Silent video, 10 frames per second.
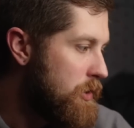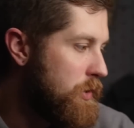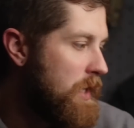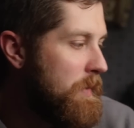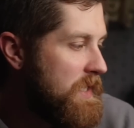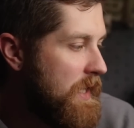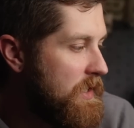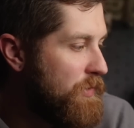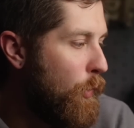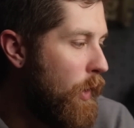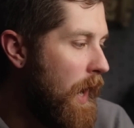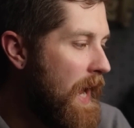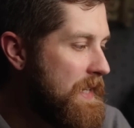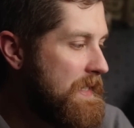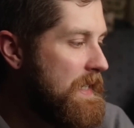So STEMI stands for
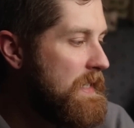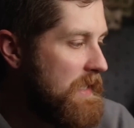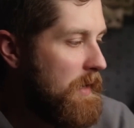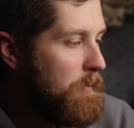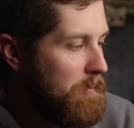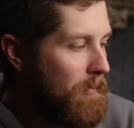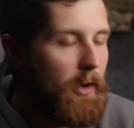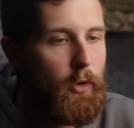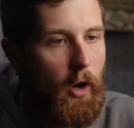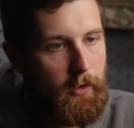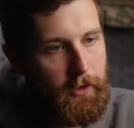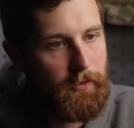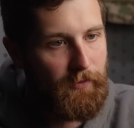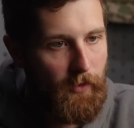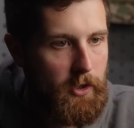S T segment myocardial
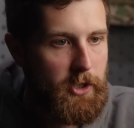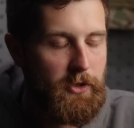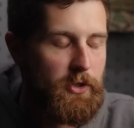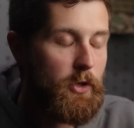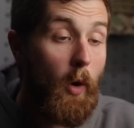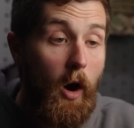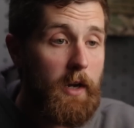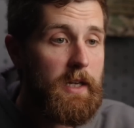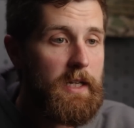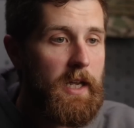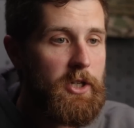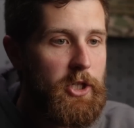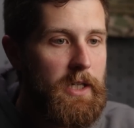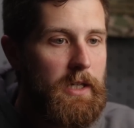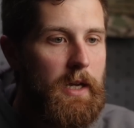infarction. So on an E K
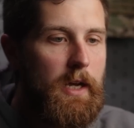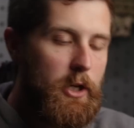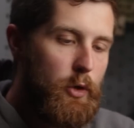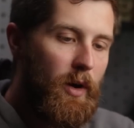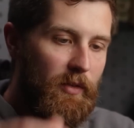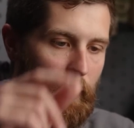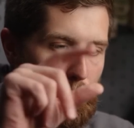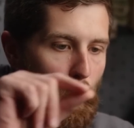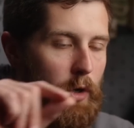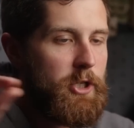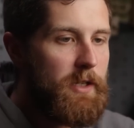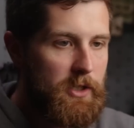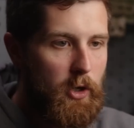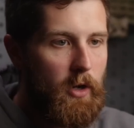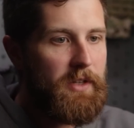G, you have a portion
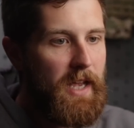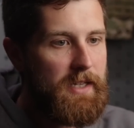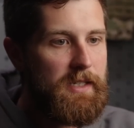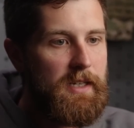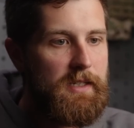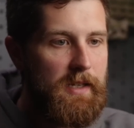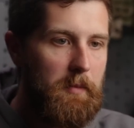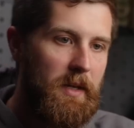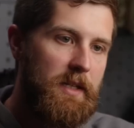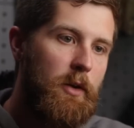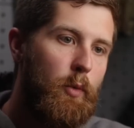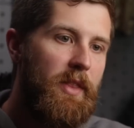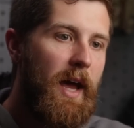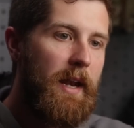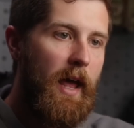that's called the S T segment. And when
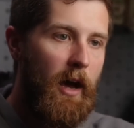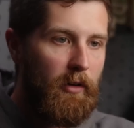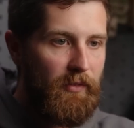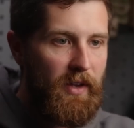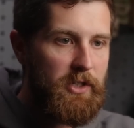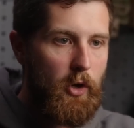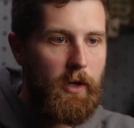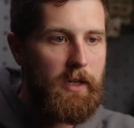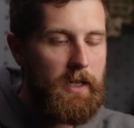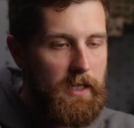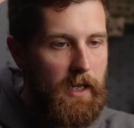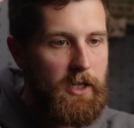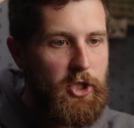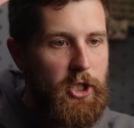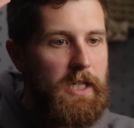that elevates on an E
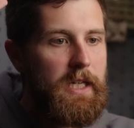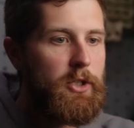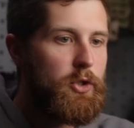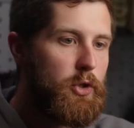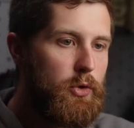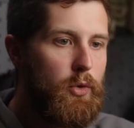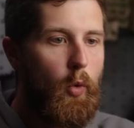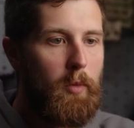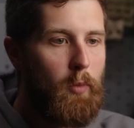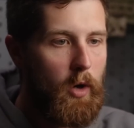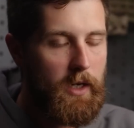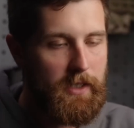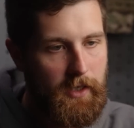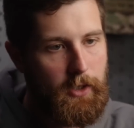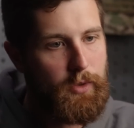K G in two or more
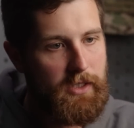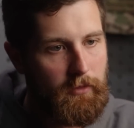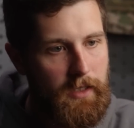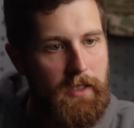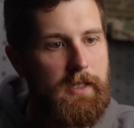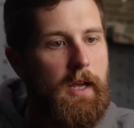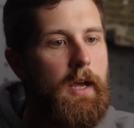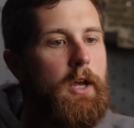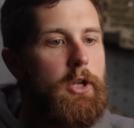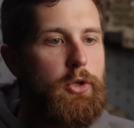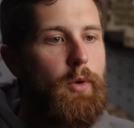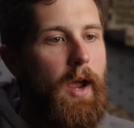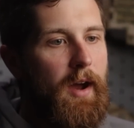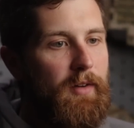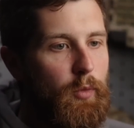contiguous leads, you
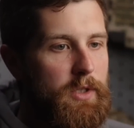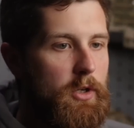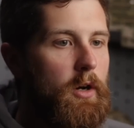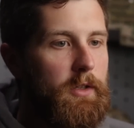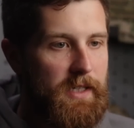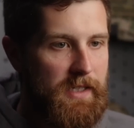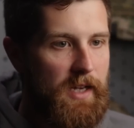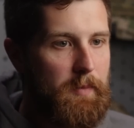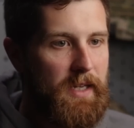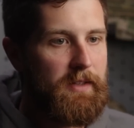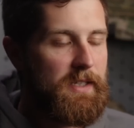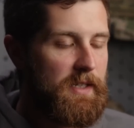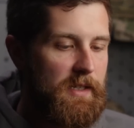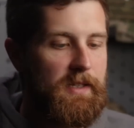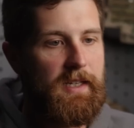have what's called a STEMI, and this
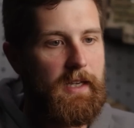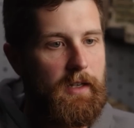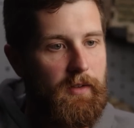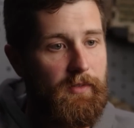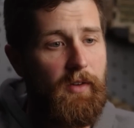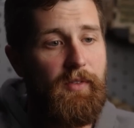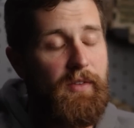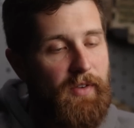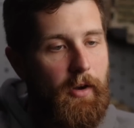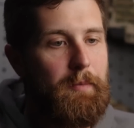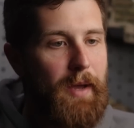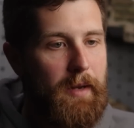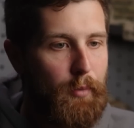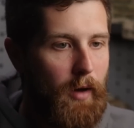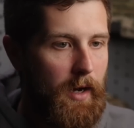is indicative of a very
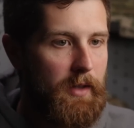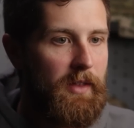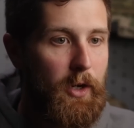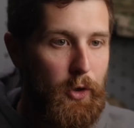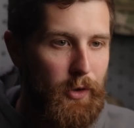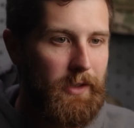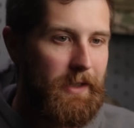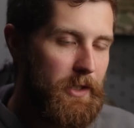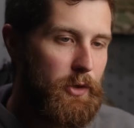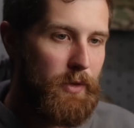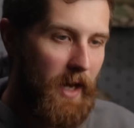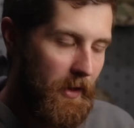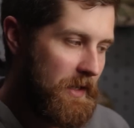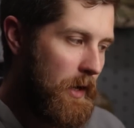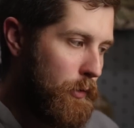bad block that could lead to
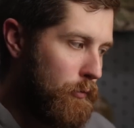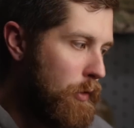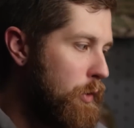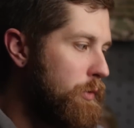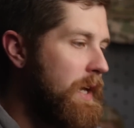death down the road.